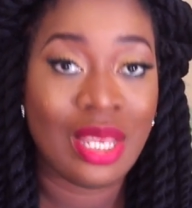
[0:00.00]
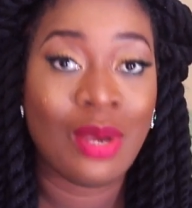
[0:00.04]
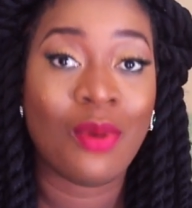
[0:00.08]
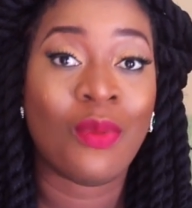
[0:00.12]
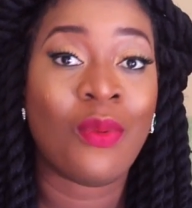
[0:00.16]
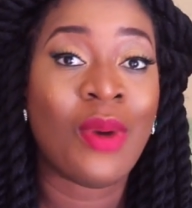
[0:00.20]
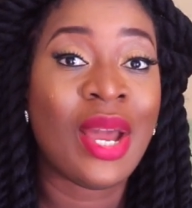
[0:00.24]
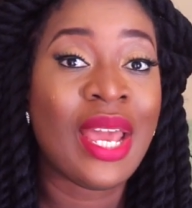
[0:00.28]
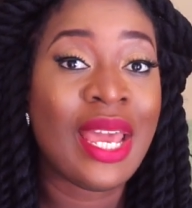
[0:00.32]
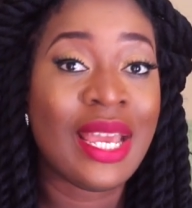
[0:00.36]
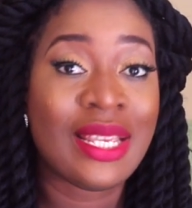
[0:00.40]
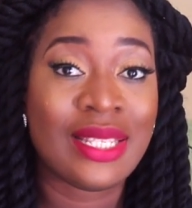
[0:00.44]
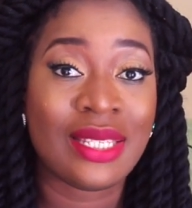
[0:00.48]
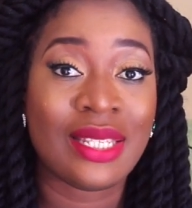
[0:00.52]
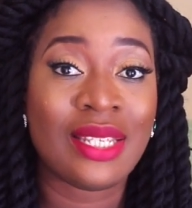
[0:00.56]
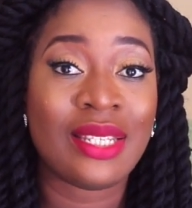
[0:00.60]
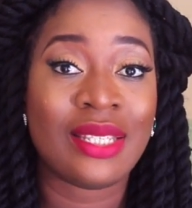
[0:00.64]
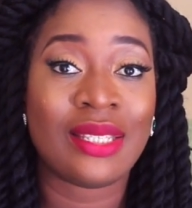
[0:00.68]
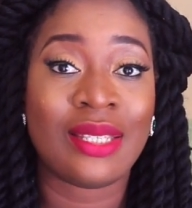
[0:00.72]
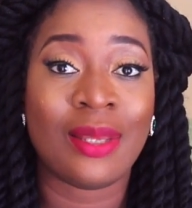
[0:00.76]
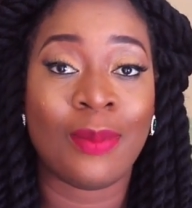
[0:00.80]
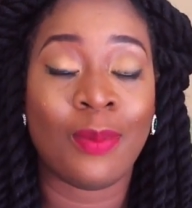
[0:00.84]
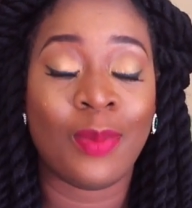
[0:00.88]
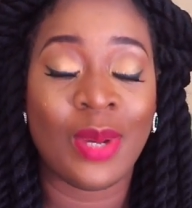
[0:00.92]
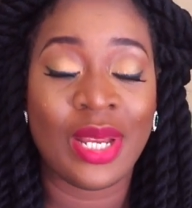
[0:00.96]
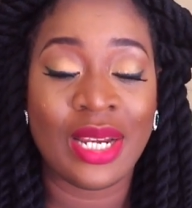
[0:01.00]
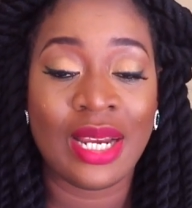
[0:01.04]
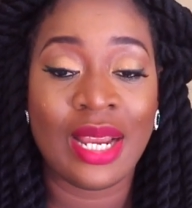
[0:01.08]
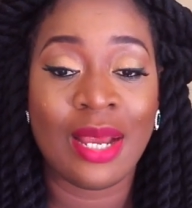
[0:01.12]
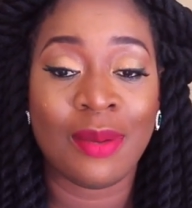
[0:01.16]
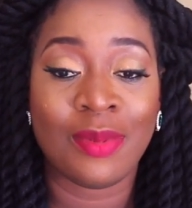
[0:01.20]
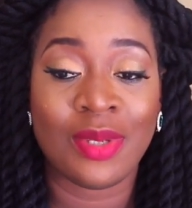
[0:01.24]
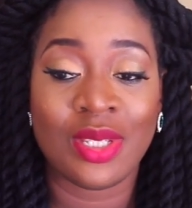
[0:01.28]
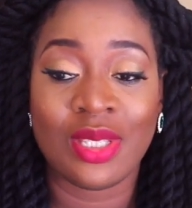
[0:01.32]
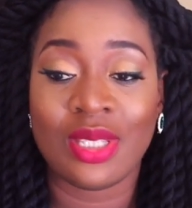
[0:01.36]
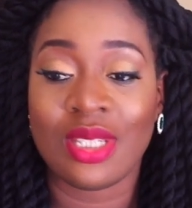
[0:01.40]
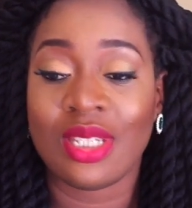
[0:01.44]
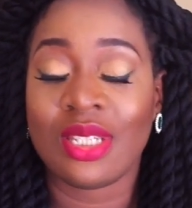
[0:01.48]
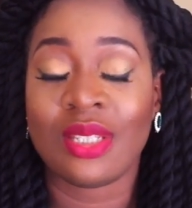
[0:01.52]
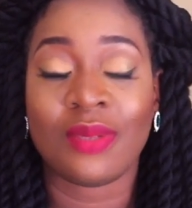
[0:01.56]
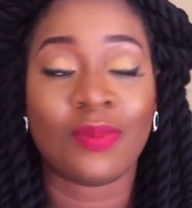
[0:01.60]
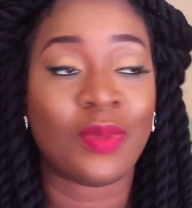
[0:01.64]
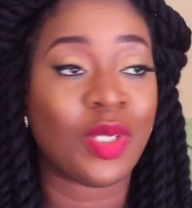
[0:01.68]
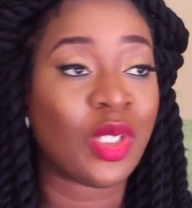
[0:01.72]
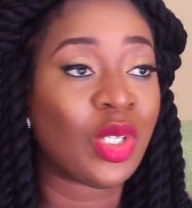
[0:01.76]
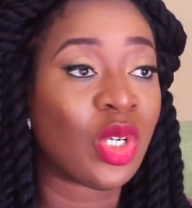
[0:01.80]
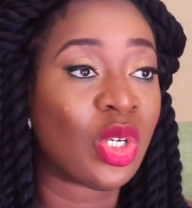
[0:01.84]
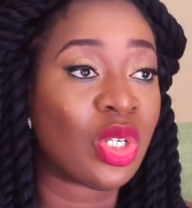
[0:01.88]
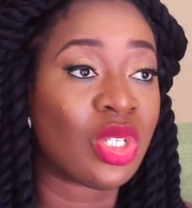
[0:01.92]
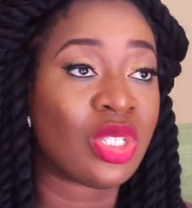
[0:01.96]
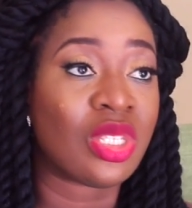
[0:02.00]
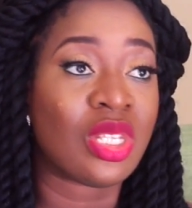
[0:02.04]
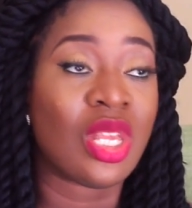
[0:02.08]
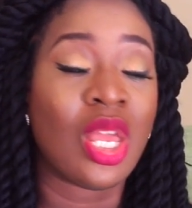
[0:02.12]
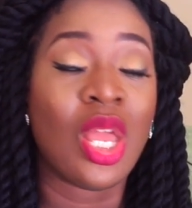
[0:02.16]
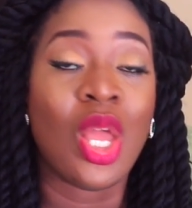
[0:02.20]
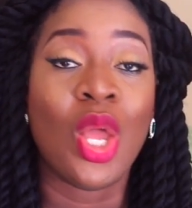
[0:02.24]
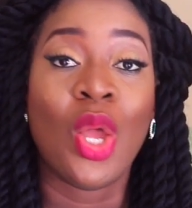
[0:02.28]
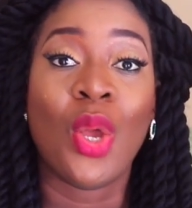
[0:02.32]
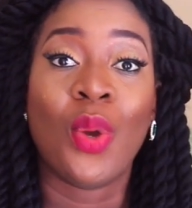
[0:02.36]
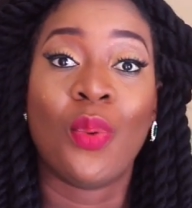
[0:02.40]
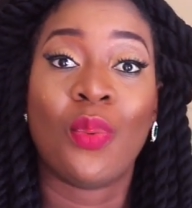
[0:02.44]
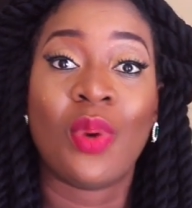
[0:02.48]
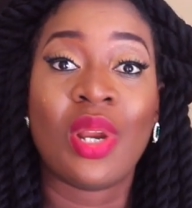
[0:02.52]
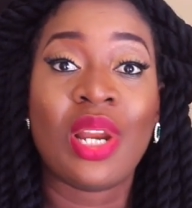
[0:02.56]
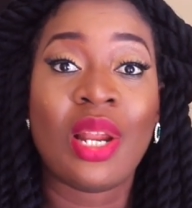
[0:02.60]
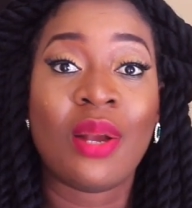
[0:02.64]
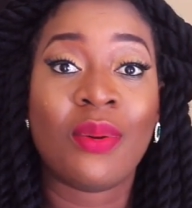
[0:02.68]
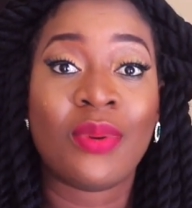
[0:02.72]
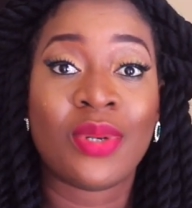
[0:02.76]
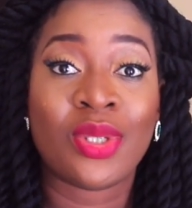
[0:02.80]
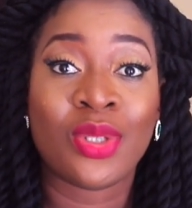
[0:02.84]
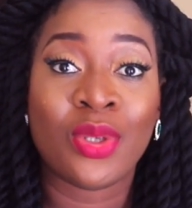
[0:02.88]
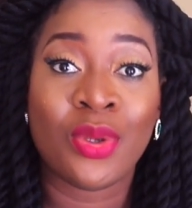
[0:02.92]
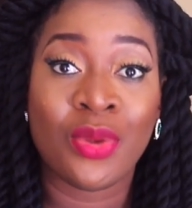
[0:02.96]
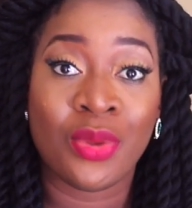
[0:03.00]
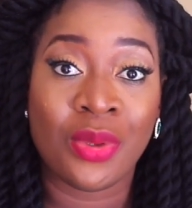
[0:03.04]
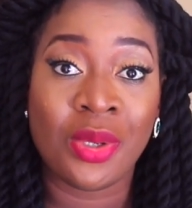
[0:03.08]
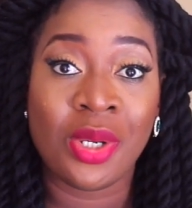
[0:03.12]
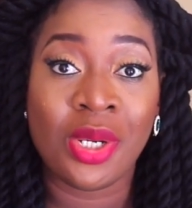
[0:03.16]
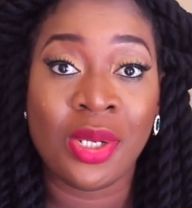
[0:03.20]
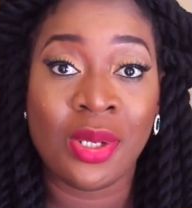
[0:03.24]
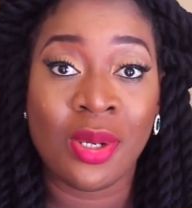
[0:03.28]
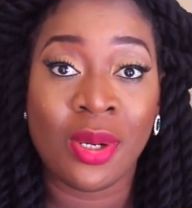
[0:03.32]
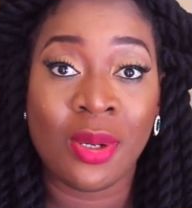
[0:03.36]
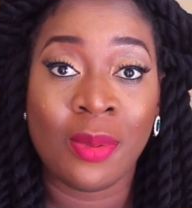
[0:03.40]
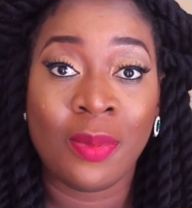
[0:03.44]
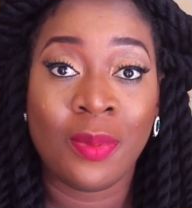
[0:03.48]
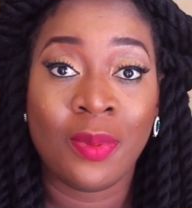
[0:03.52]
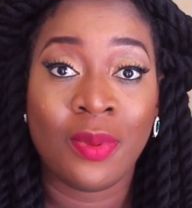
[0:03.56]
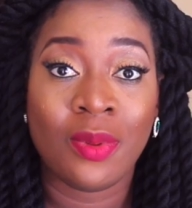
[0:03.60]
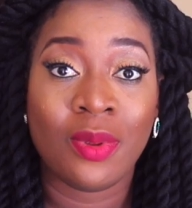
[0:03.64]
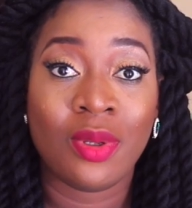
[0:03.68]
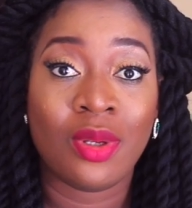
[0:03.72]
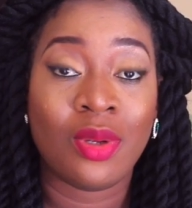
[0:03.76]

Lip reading: Why I say it's a bad habit is because when I was growing up,